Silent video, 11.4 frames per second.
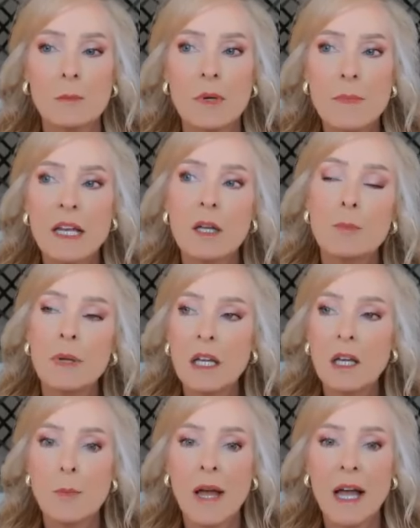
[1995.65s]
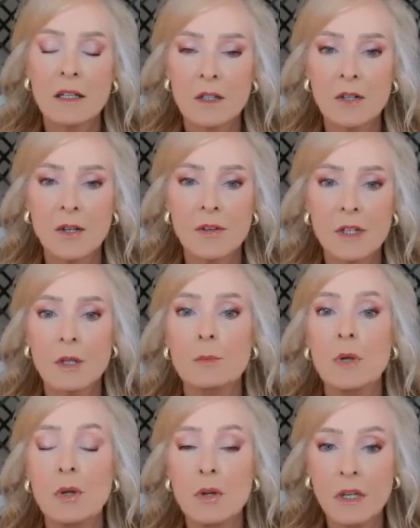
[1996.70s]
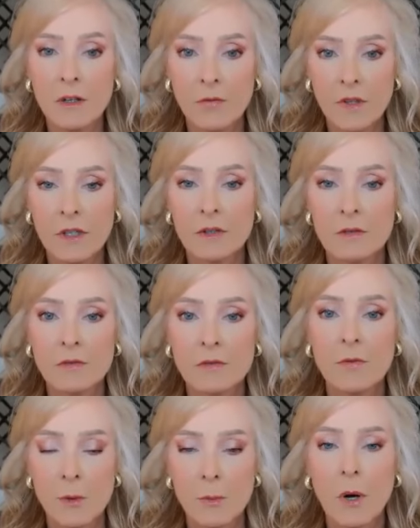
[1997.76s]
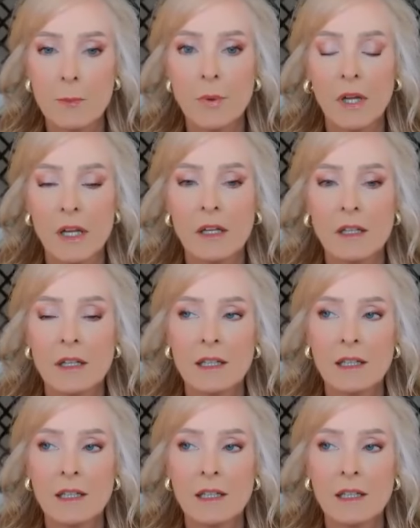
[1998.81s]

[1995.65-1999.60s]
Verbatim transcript: but make a big impact on the community feel for the property.